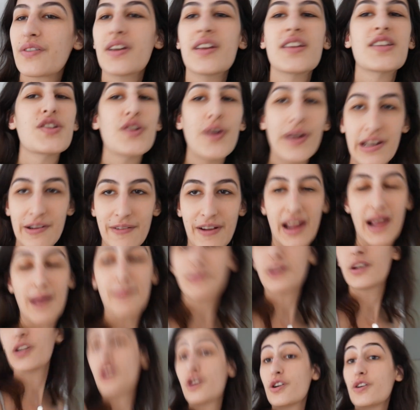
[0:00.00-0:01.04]
So anyway, I'm
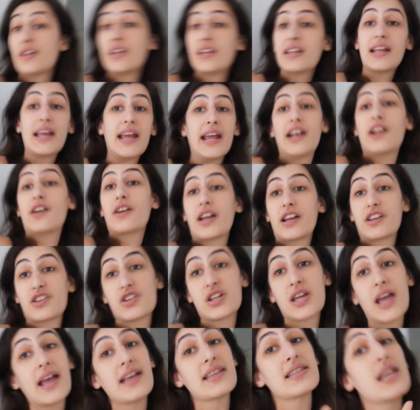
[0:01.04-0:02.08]
gonna go eat and I'll catch you
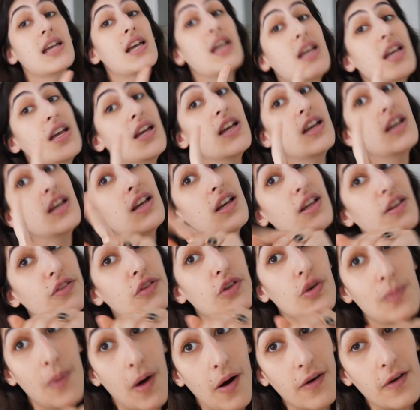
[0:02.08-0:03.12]
guys
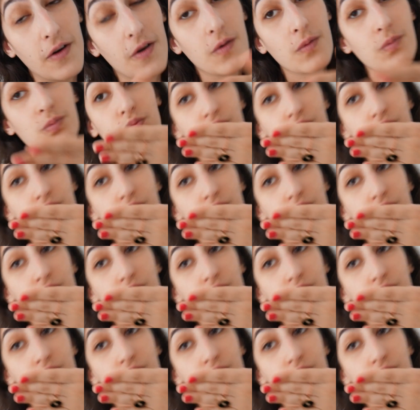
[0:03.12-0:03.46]
tomorrow.